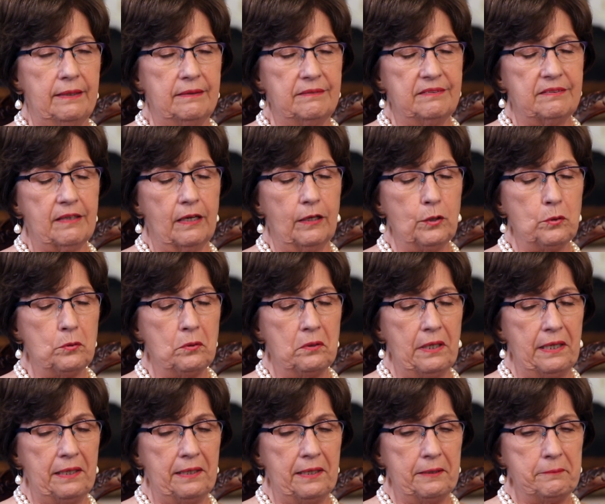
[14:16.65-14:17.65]

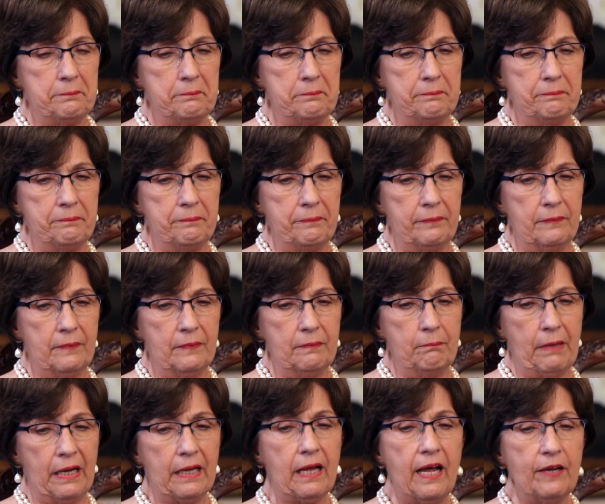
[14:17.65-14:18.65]
So
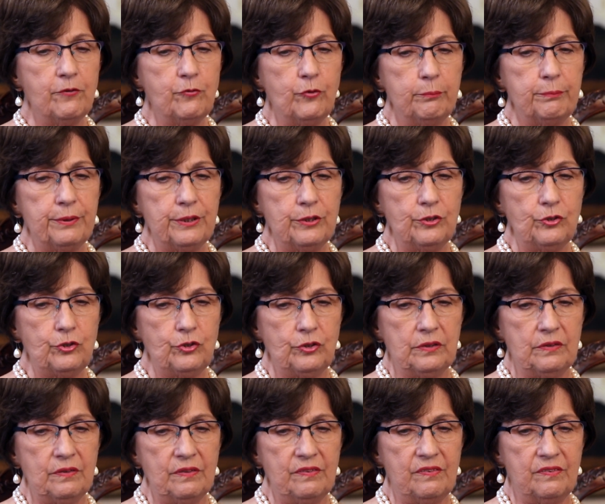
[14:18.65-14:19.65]
my
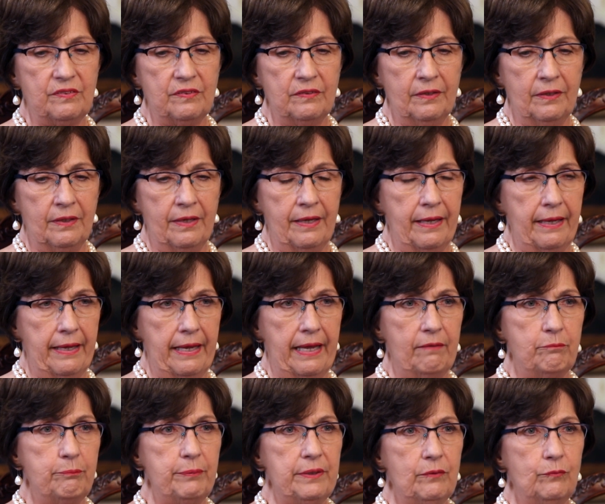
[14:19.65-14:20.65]
contributions
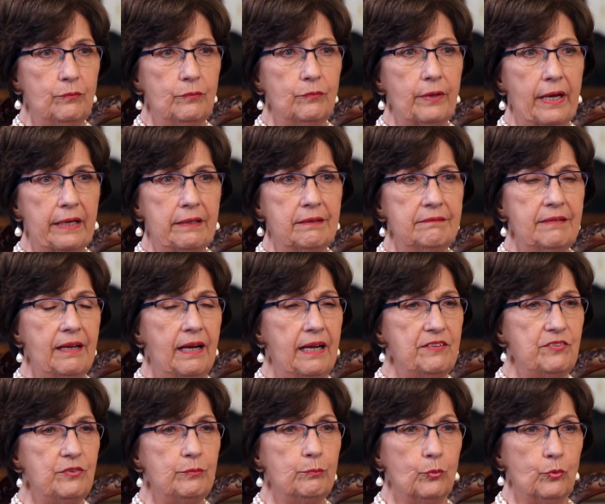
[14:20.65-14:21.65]
have been
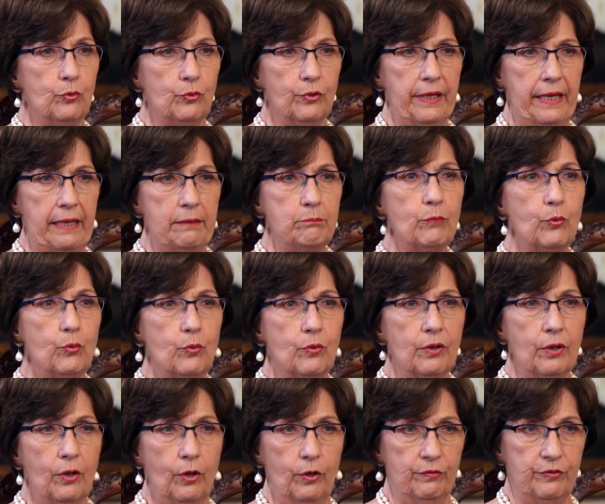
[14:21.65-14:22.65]
recognized more and
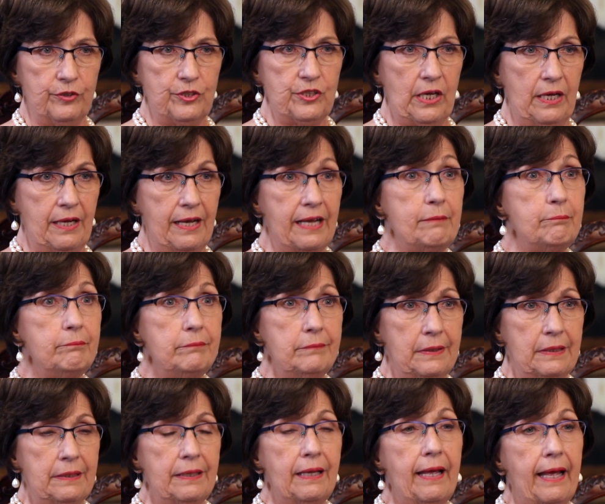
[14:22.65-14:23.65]
more over time
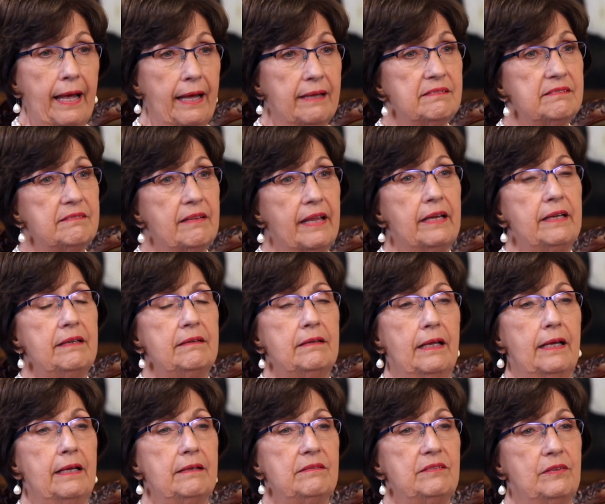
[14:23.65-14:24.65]
as the
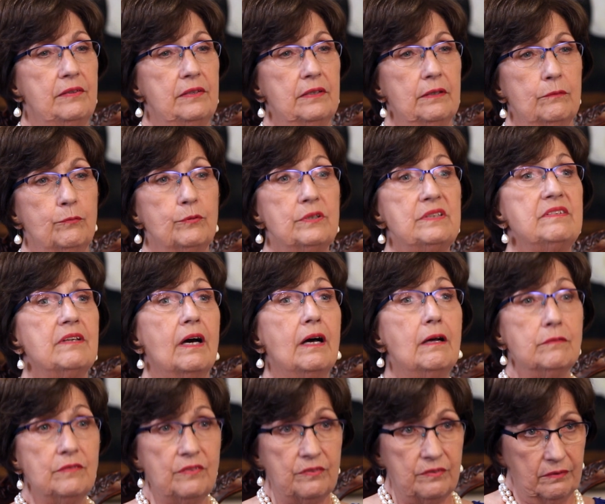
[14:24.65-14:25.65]

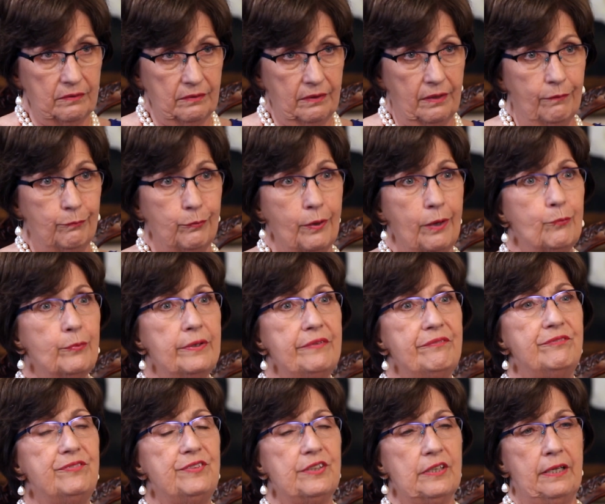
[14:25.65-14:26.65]
results of what
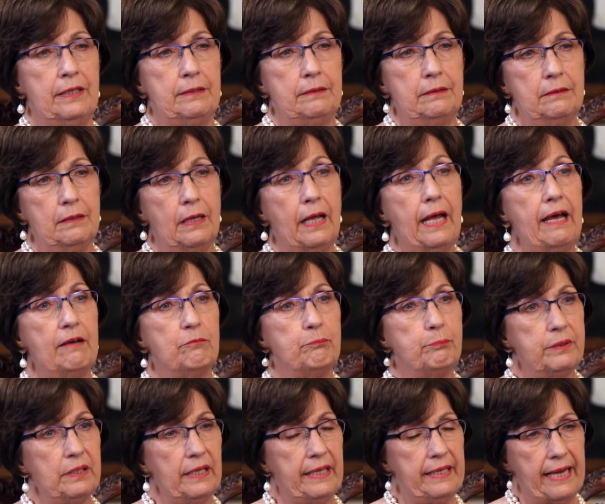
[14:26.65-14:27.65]
we've done have
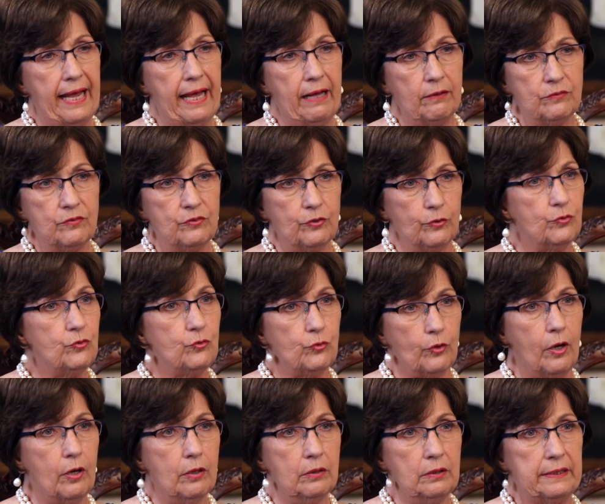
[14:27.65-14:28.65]
played out so
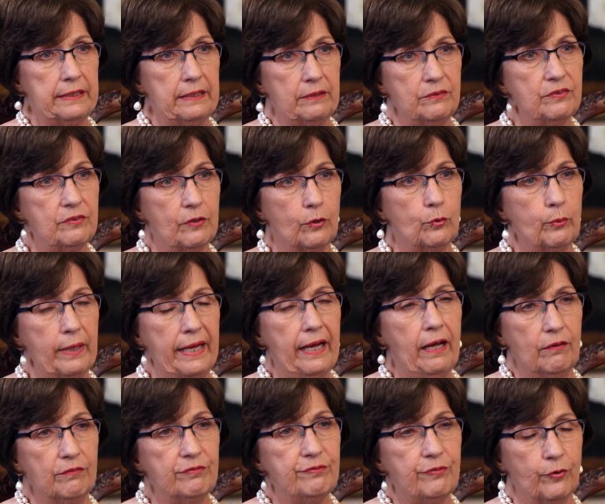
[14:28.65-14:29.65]
strongly and so
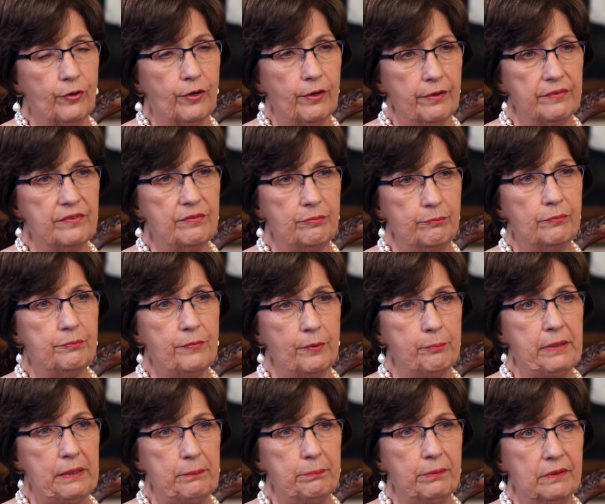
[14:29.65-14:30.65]
well for the
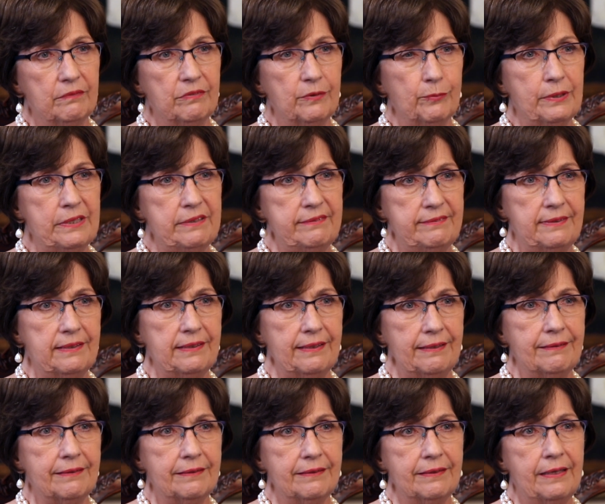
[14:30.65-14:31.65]
people of
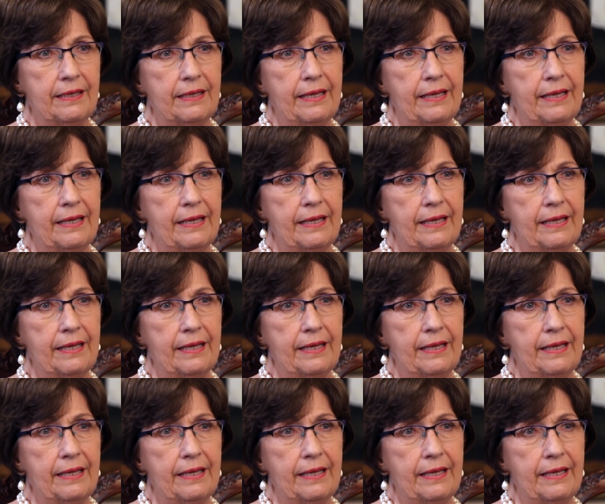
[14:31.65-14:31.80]
Louisiana.